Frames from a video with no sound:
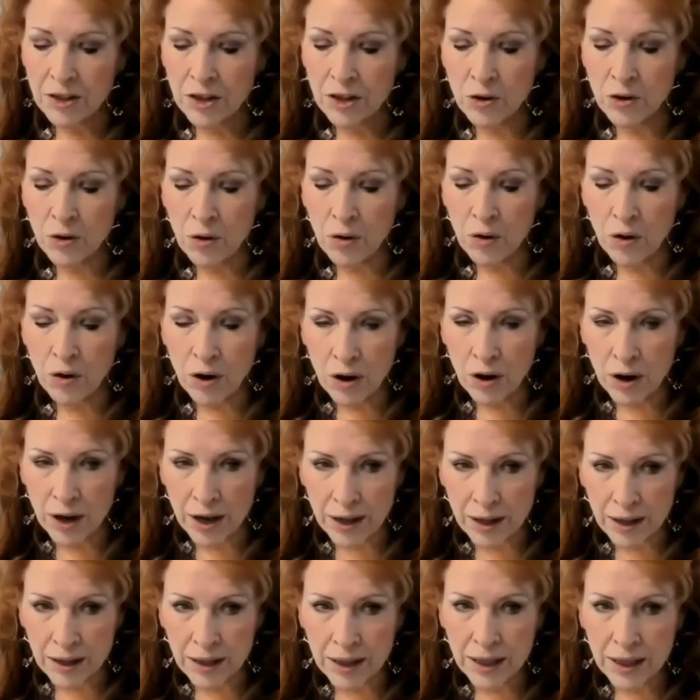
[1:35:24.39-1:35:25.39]
The
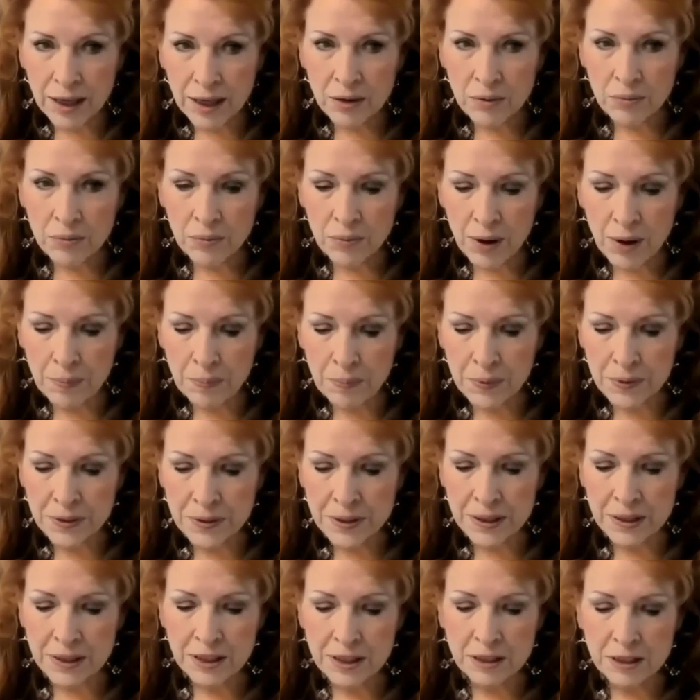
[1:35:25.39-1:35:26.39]
oil
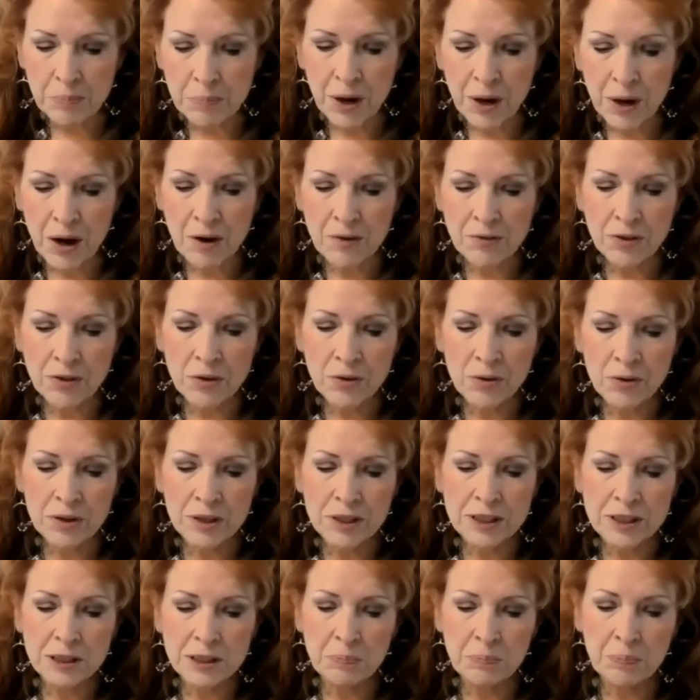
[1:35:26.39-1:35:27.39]
represents the power of the
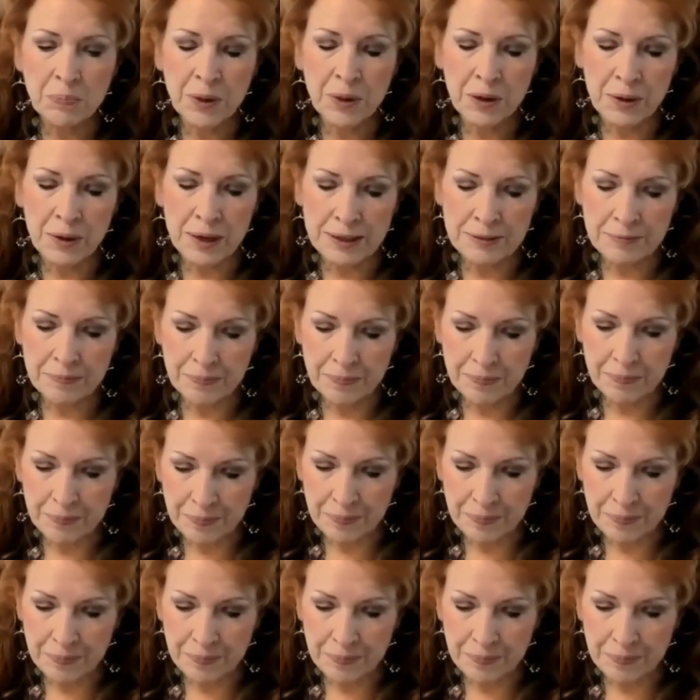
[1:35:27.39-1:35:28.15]
Holy Spirit.